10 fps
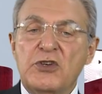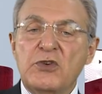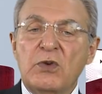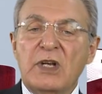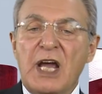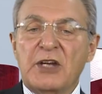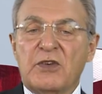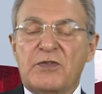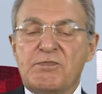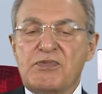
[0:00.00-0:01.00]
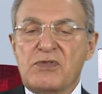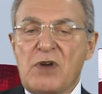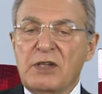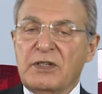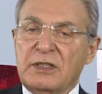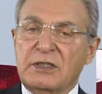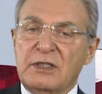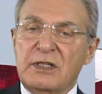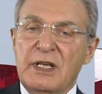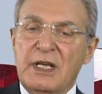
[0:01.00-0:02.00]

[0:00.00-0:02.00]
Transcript: new line of product